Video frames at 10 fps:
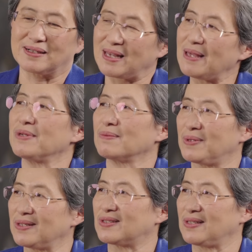gaming
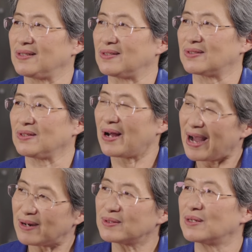PCs,
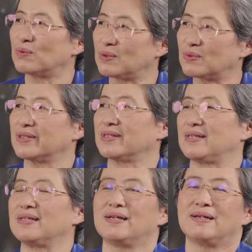how can we
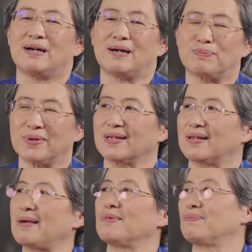really bring
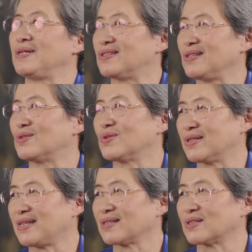gaming PCs to
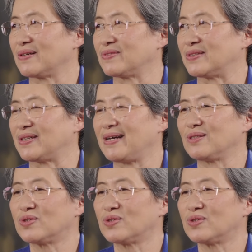the next level? And